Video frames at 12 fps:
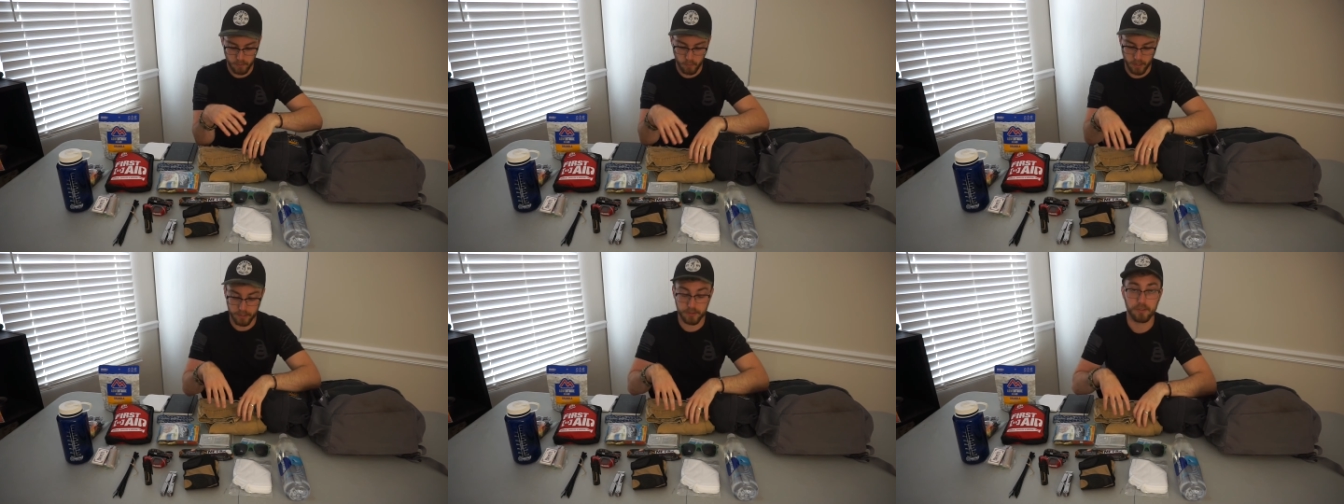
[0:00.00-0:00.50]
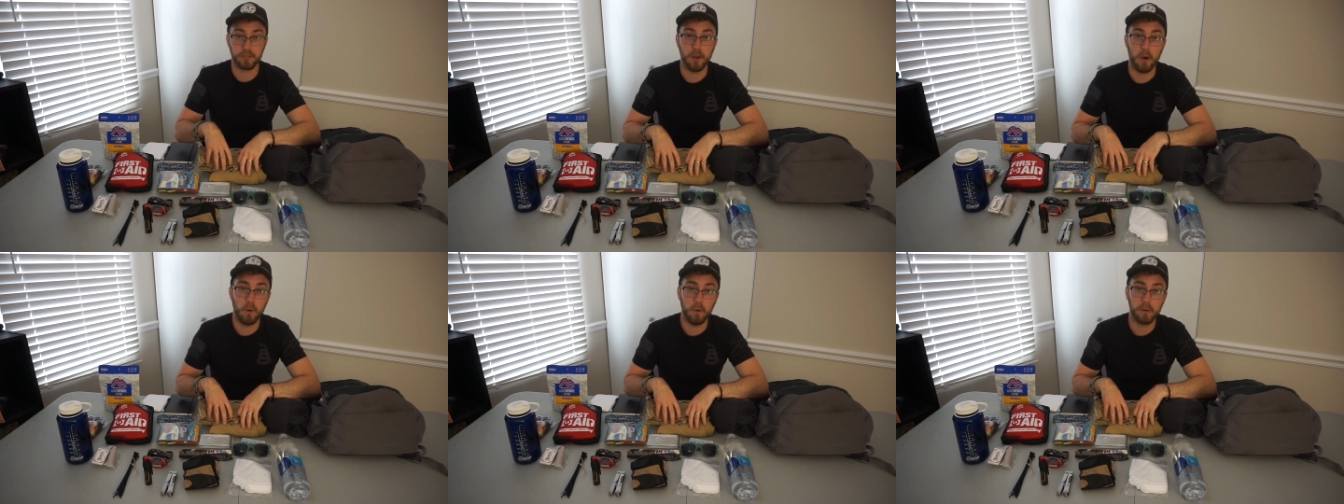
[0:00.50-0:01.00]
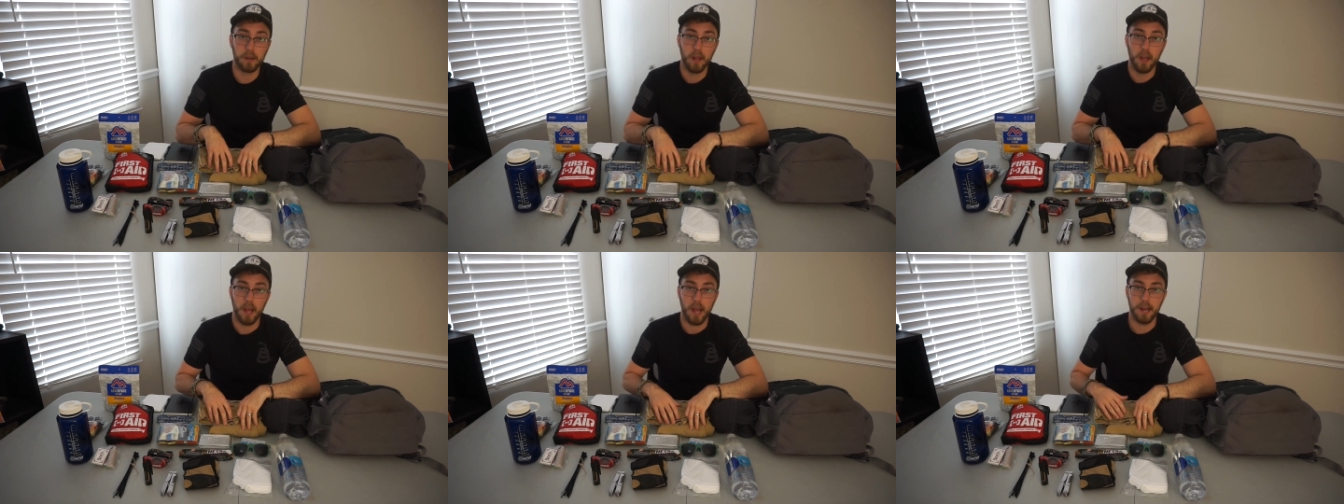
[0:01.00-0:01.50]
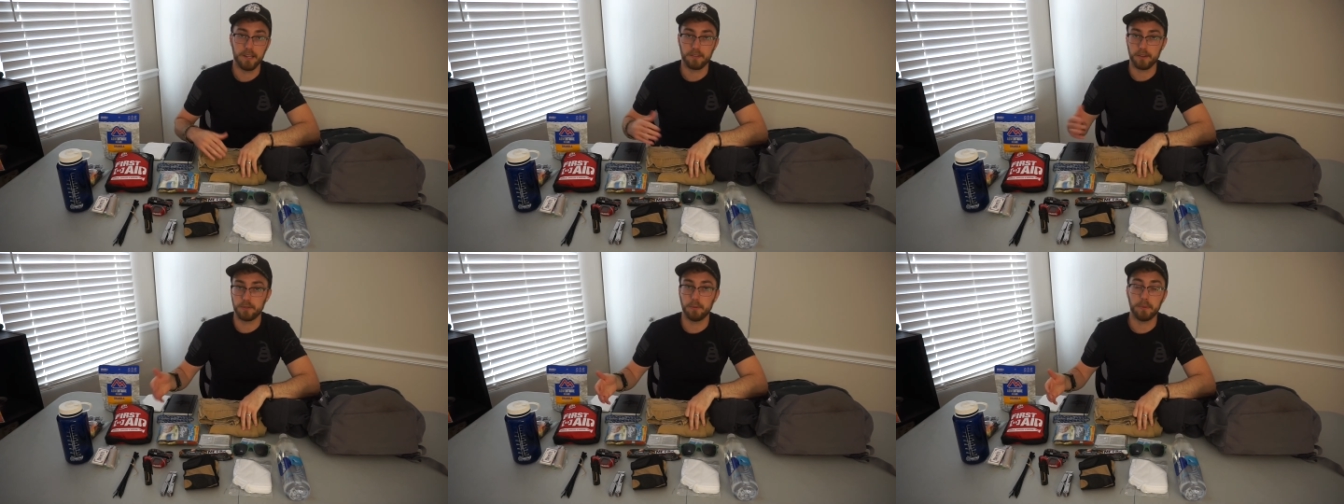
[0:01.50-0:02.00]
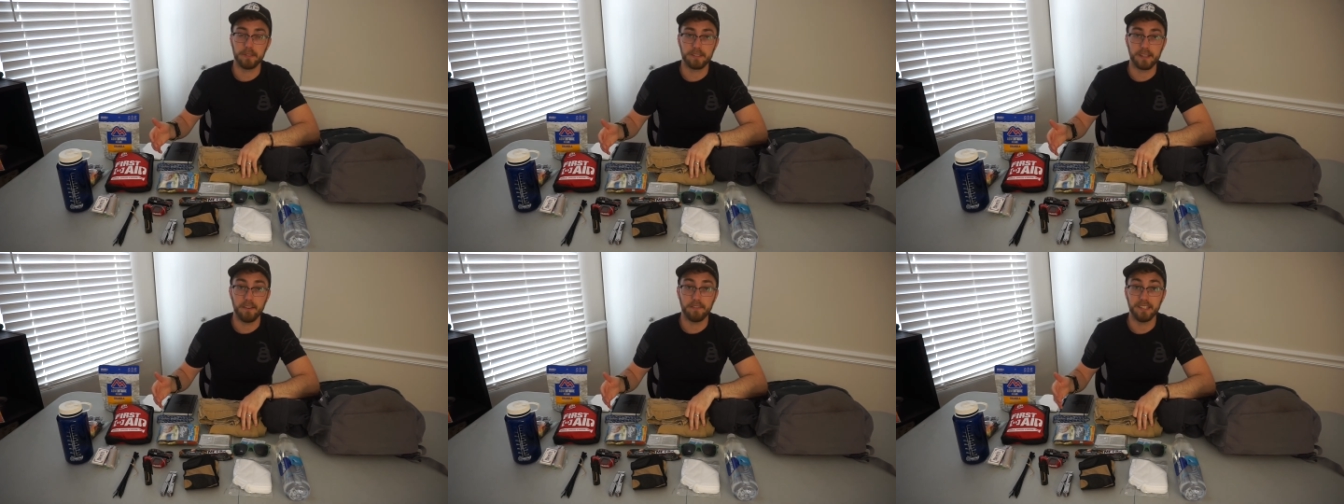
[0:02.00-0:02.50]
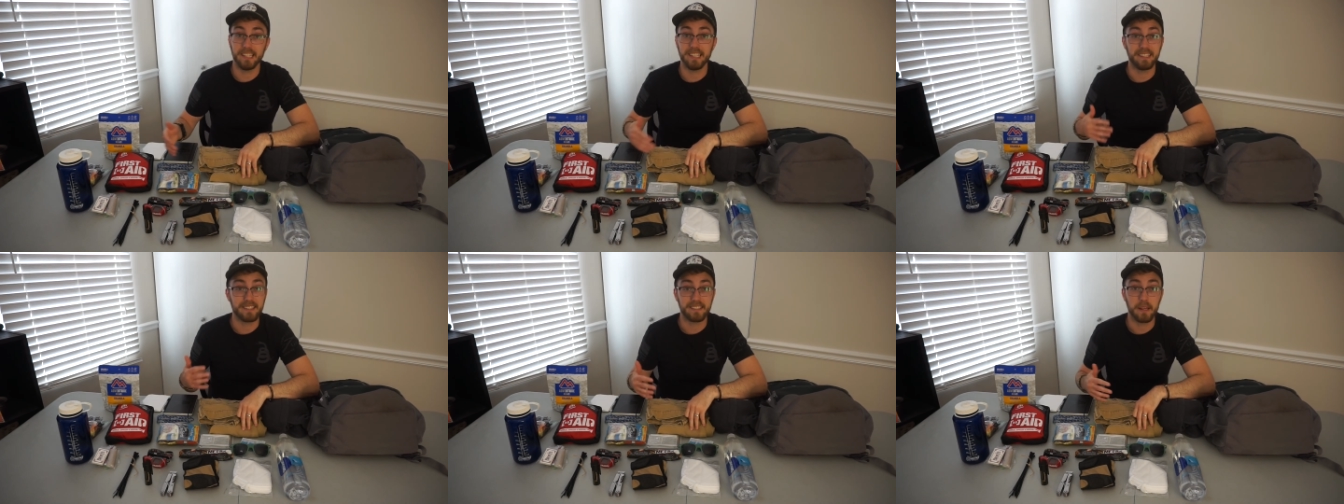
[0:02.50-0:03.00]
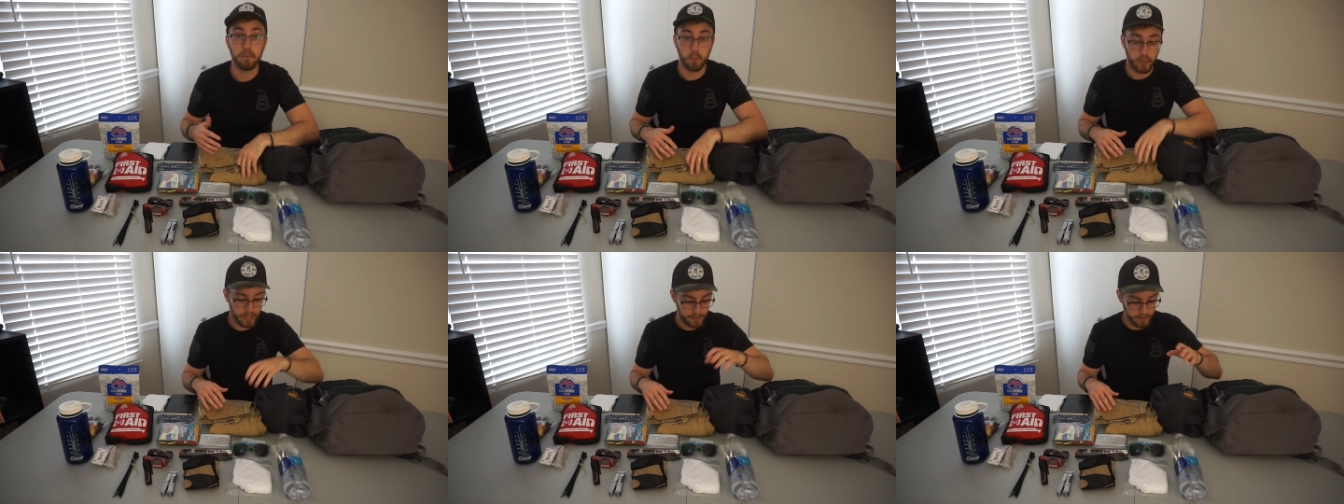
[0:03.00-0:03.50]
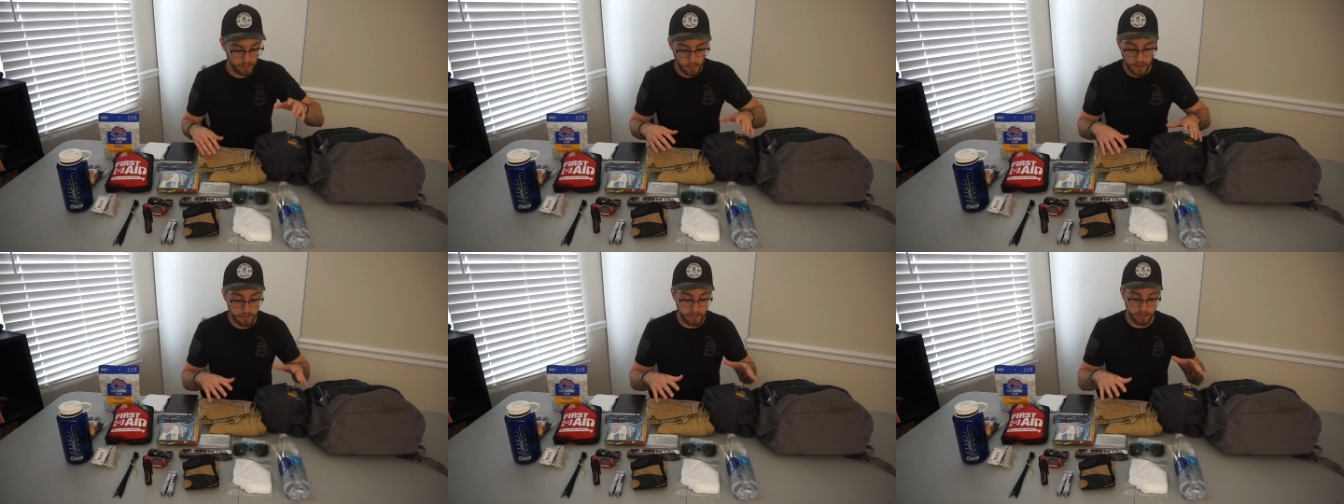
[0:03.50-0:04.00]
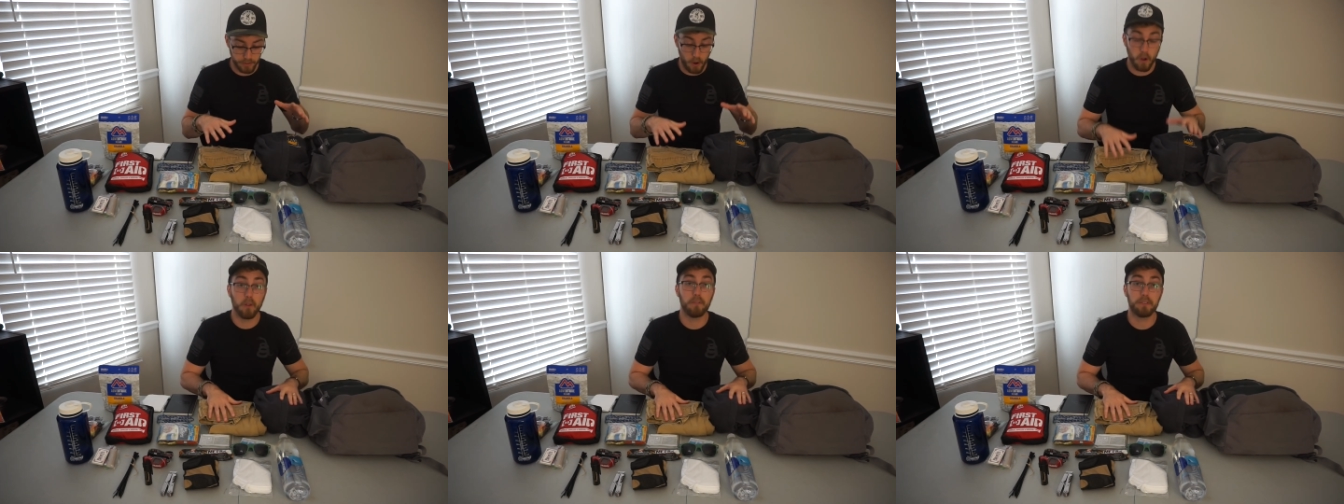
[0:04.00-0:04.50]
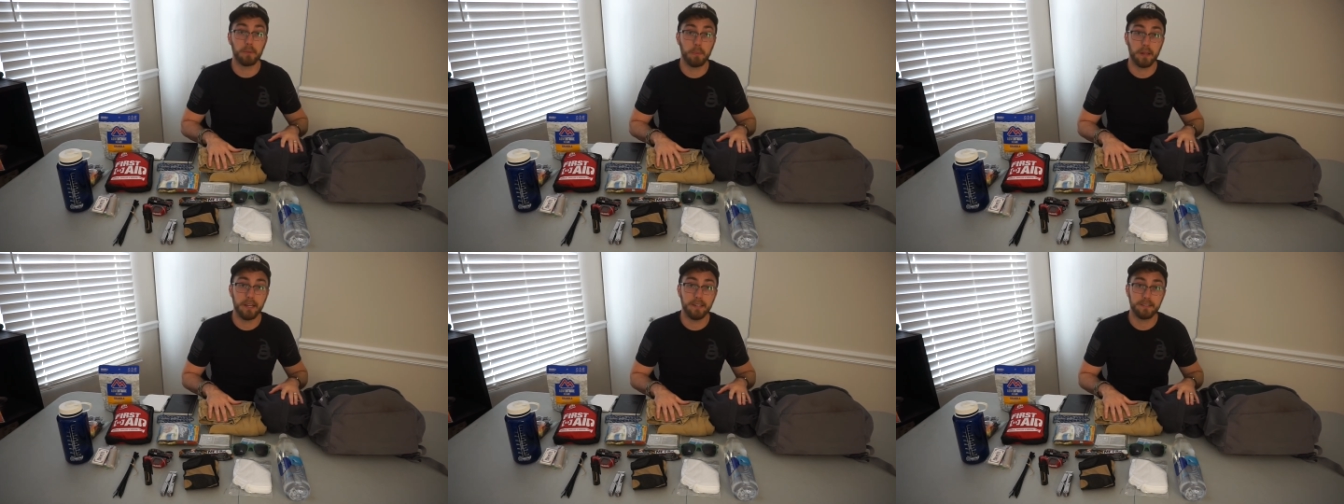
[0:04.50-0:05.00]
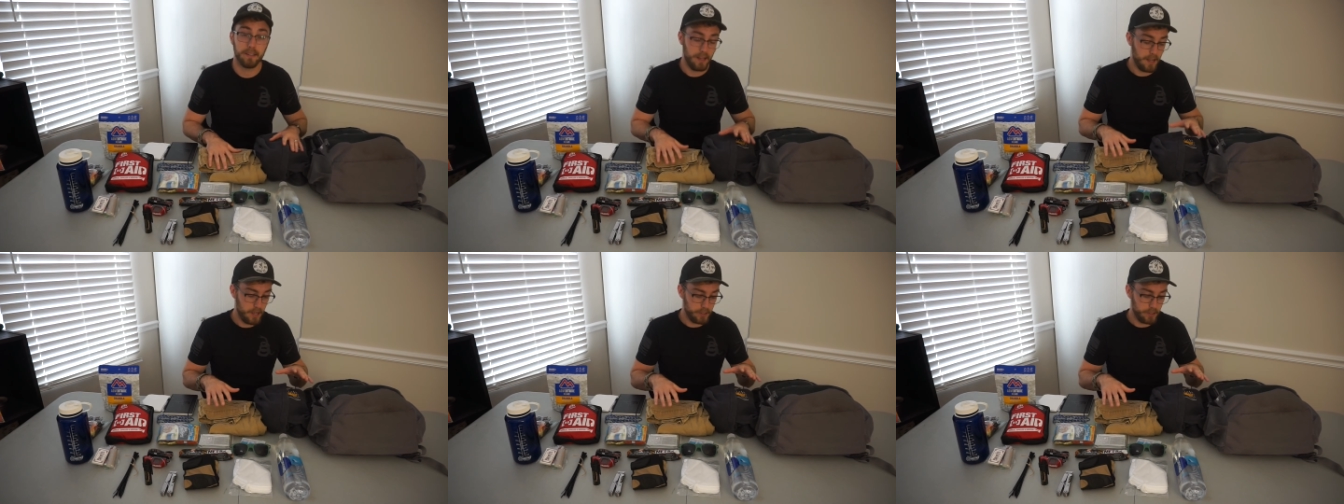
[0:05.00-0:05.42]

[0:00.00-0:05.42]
where it snowed and it's also been 70 in the same week, so the weather's just all over the place.